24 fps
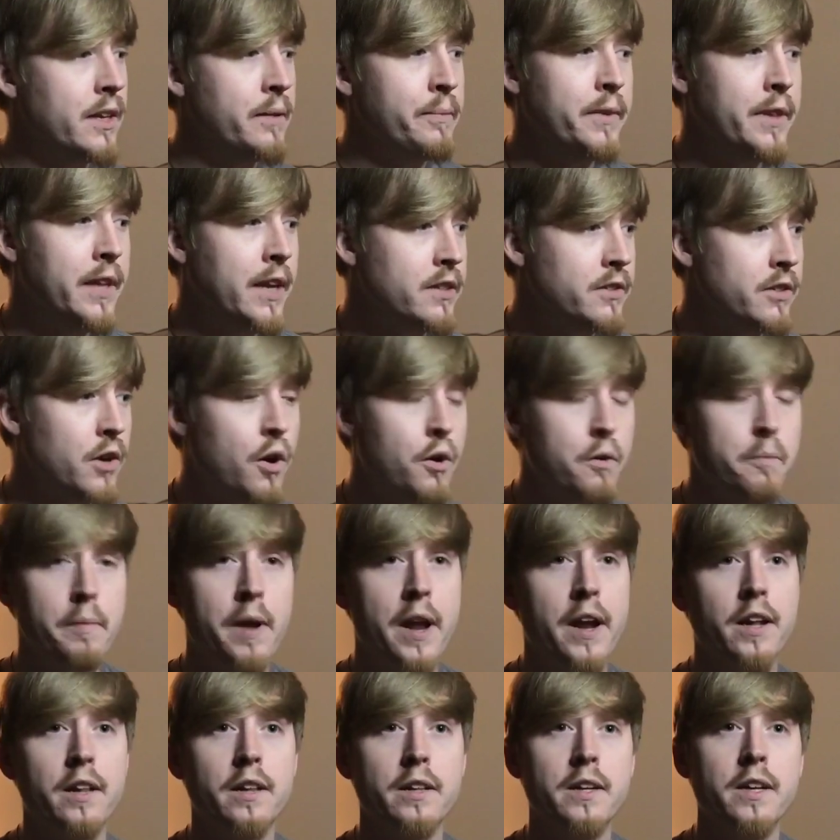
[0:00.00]
that's
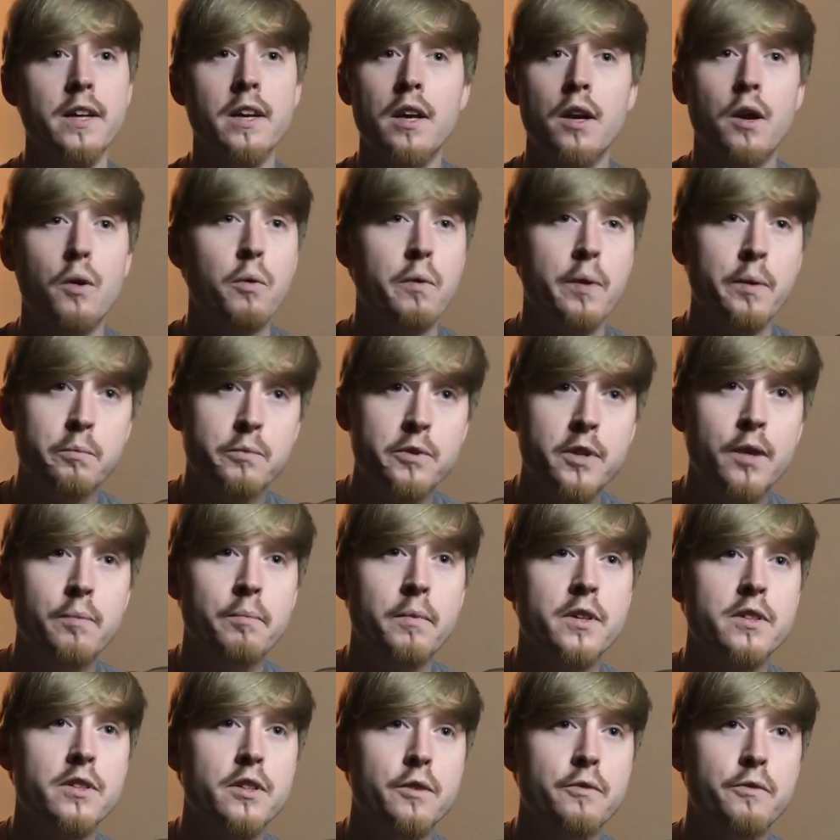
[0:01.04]
automatically where I'm setting
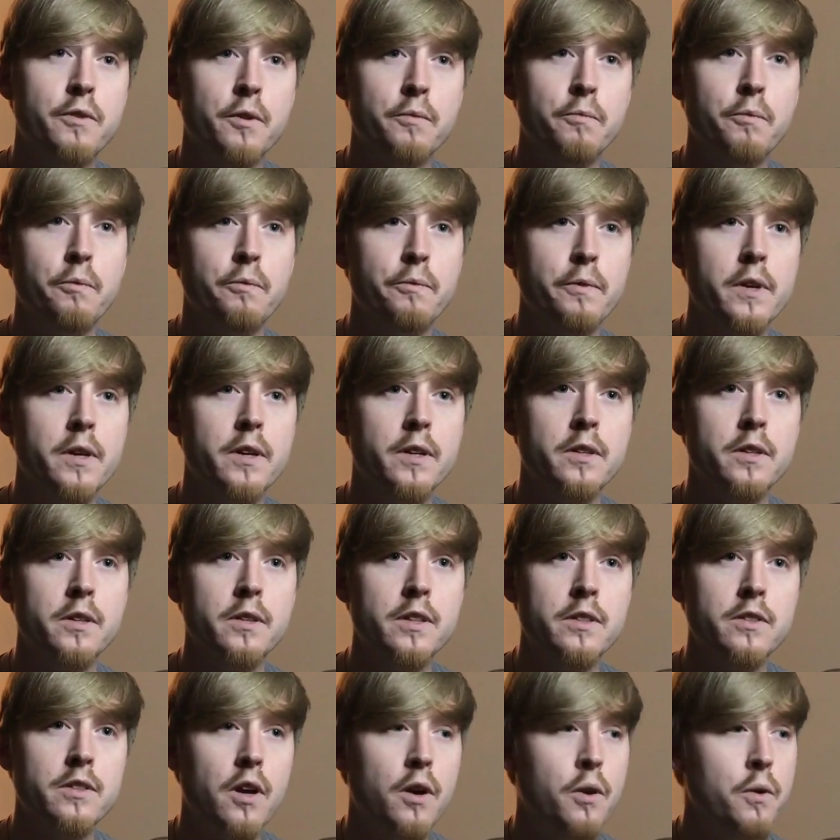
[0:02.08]
myself up for failure.
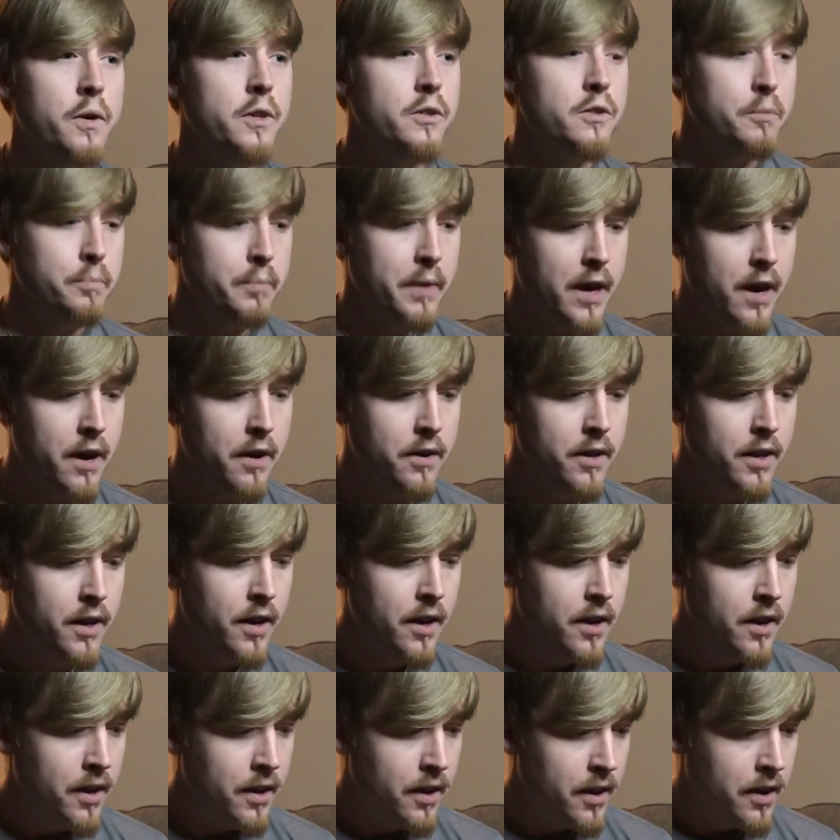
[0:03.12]
It's always about
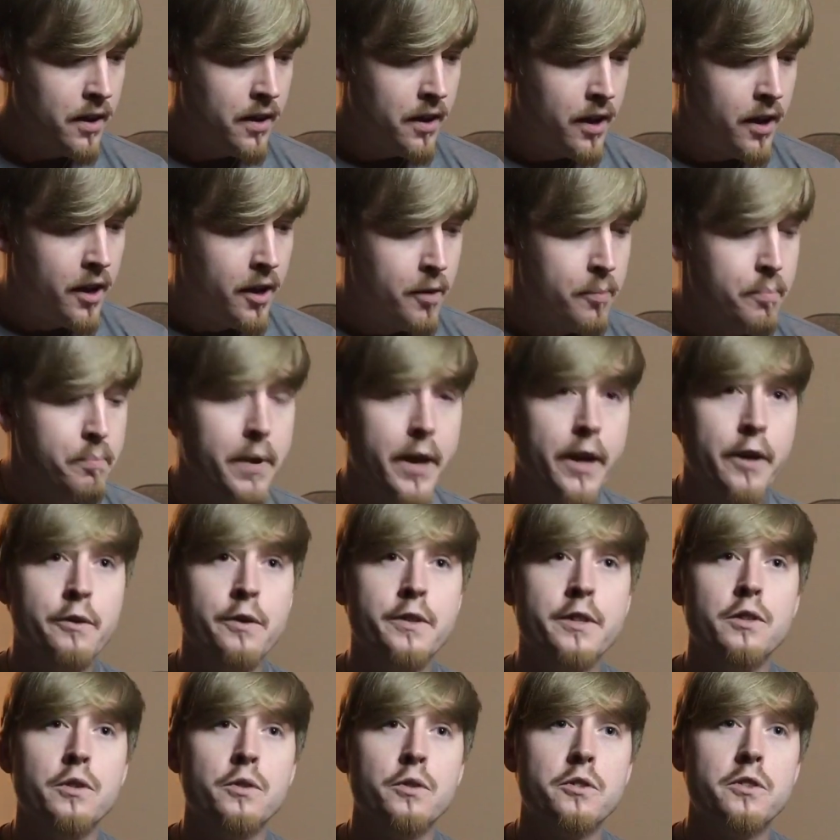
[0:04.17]

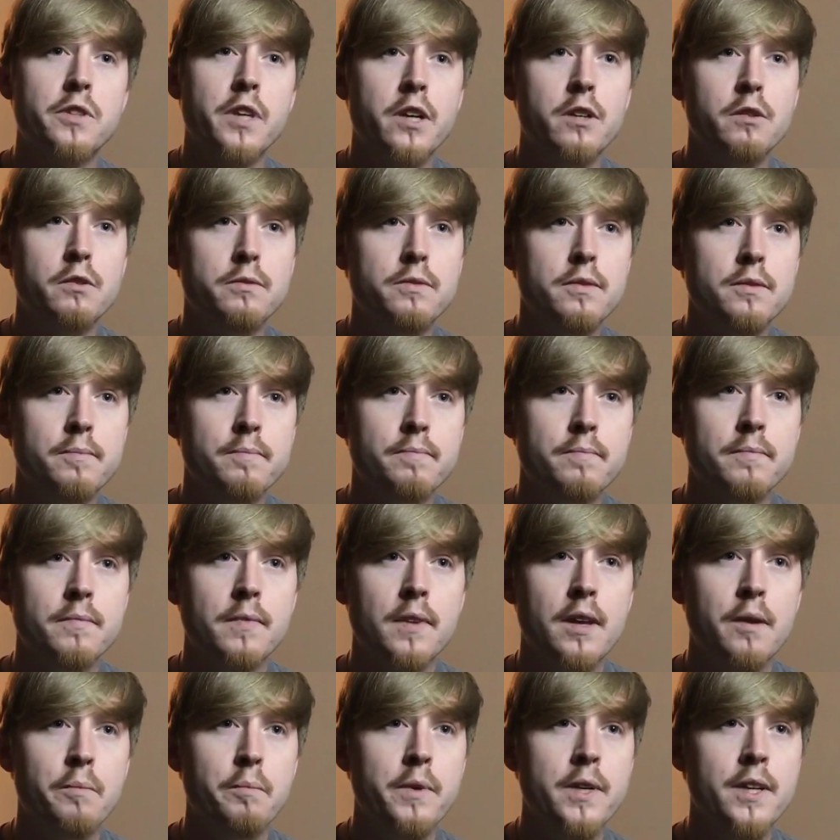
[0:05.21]
bettering yourself.
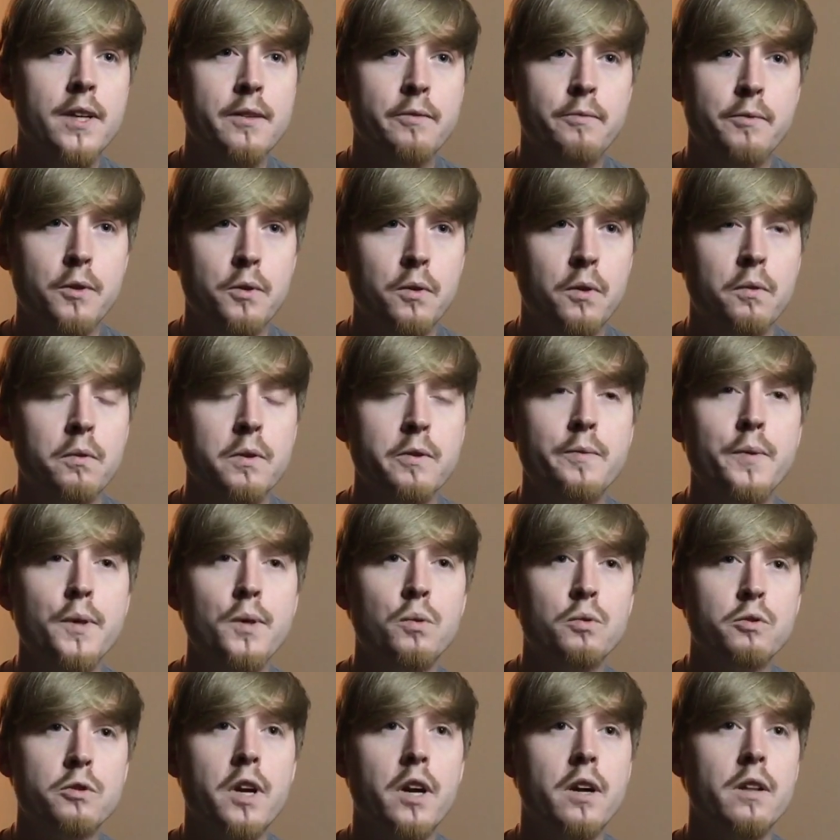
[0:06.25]
I mean, if you
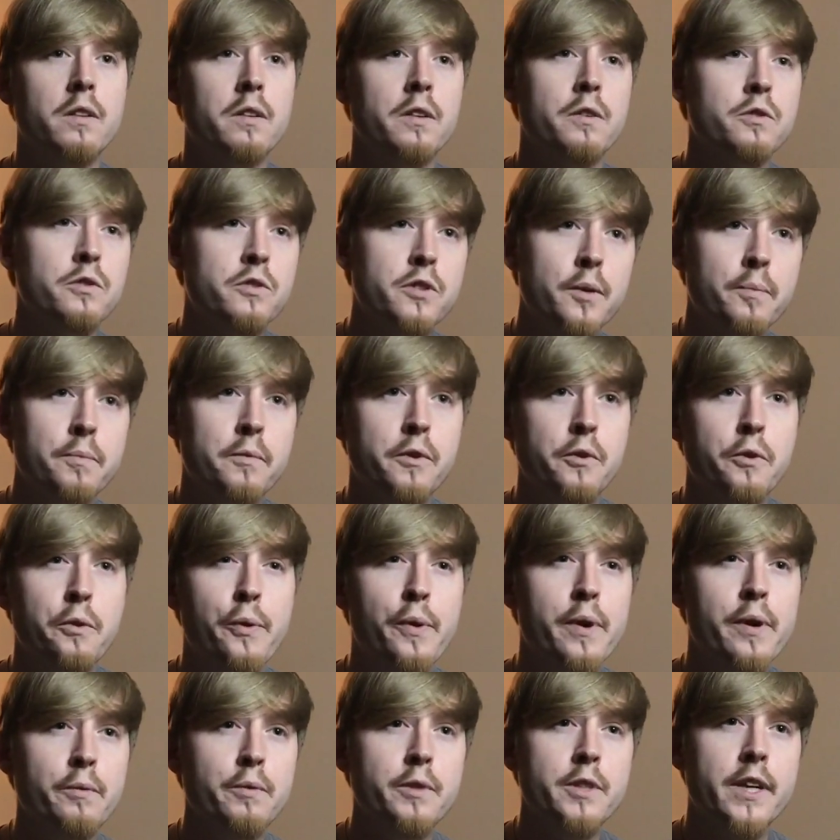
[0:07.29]
don't try to learn something new
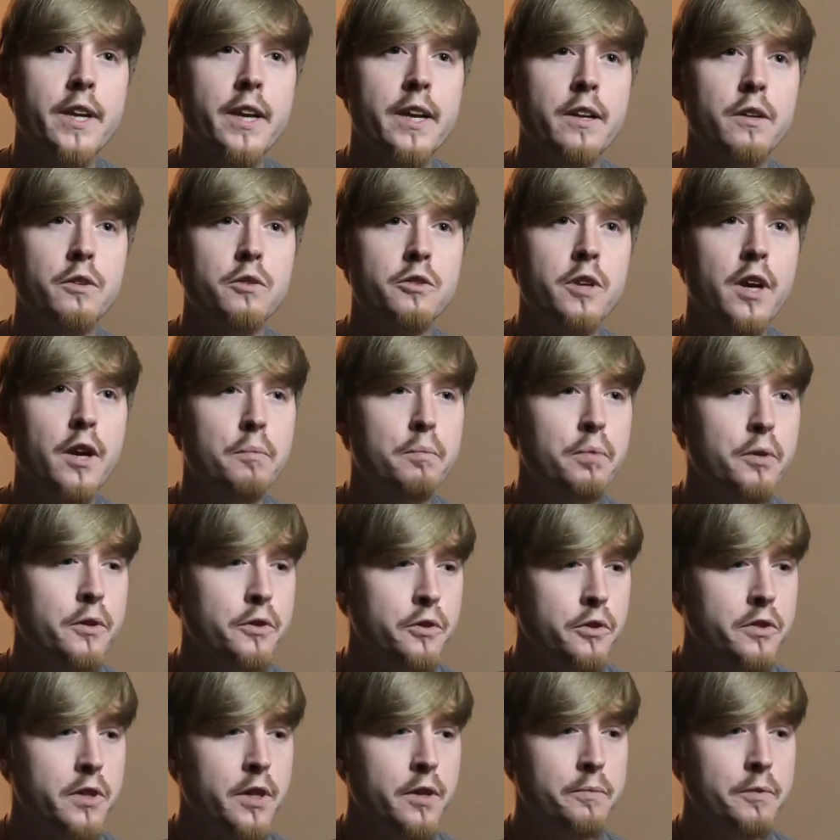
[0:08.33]
every day or try to put
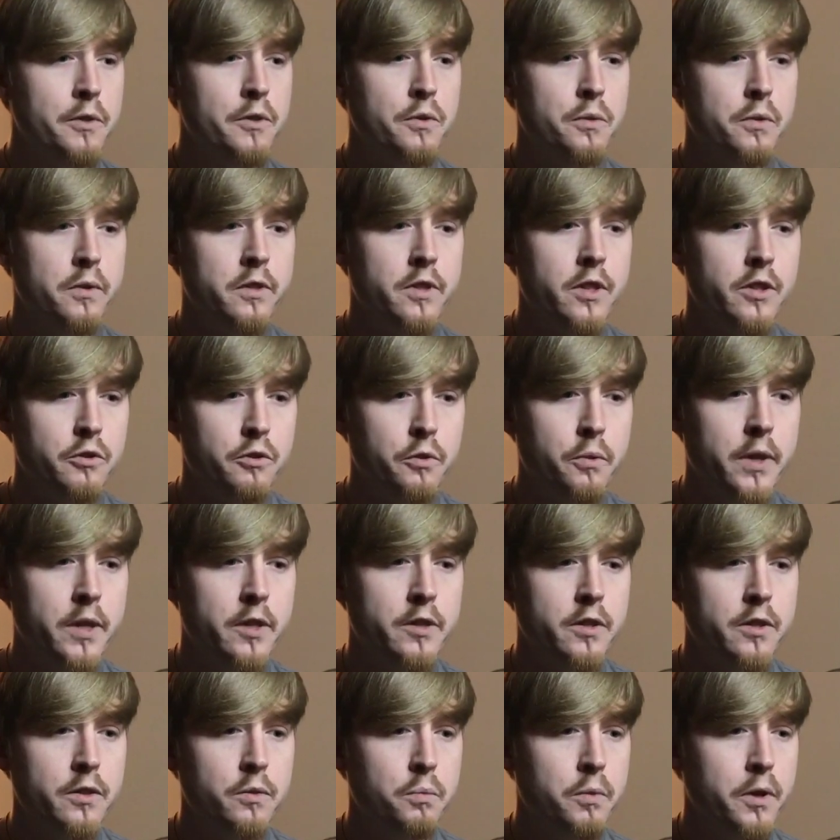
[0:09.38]
yourself into a
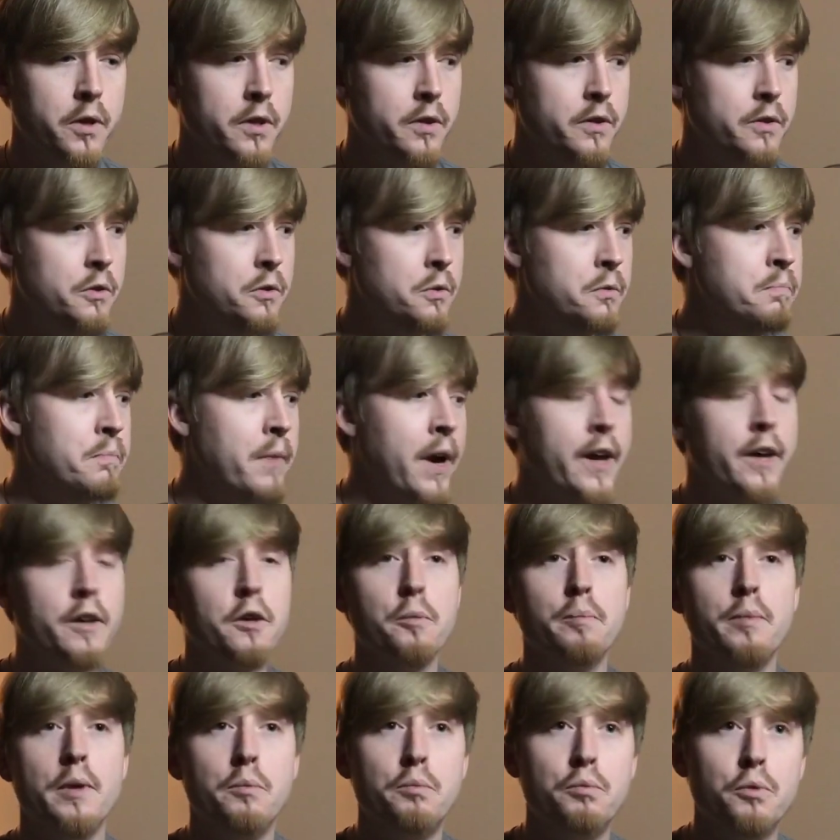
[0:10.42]
situation where you
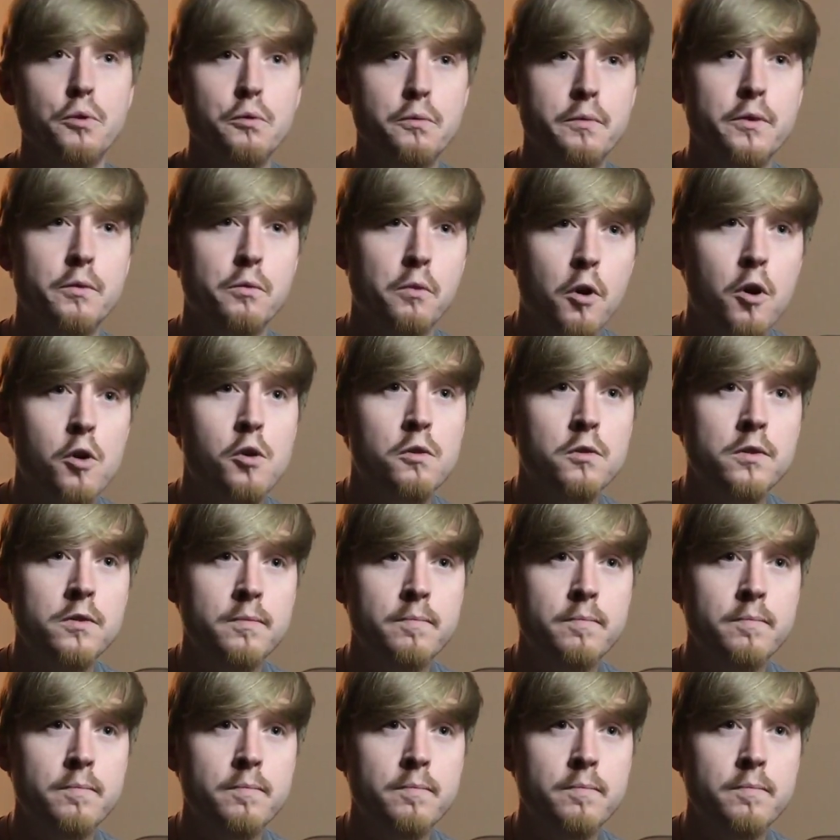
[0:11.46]
could be proven wrong,